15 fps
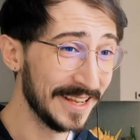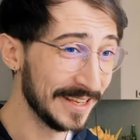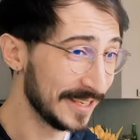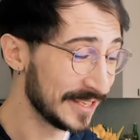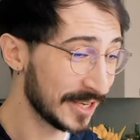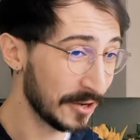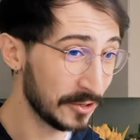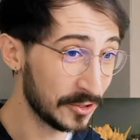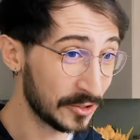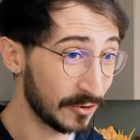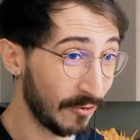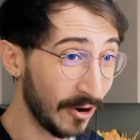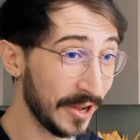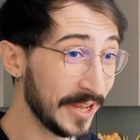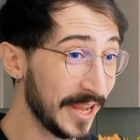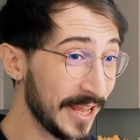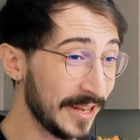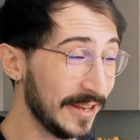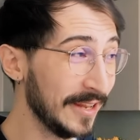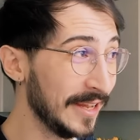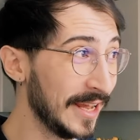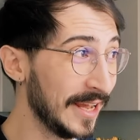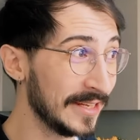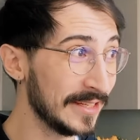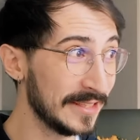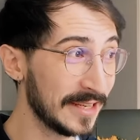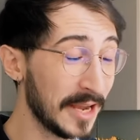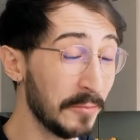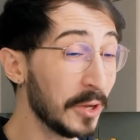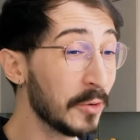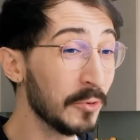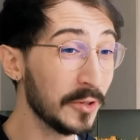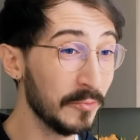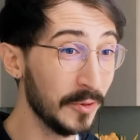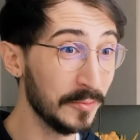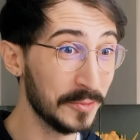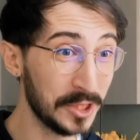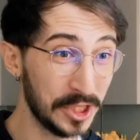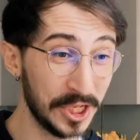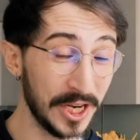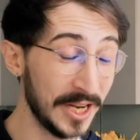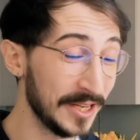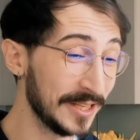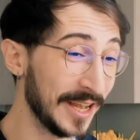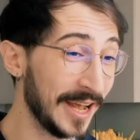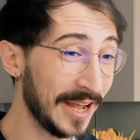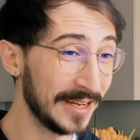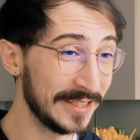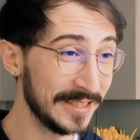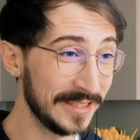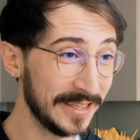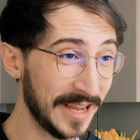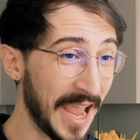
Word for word: So trying a, and coming up with a machine that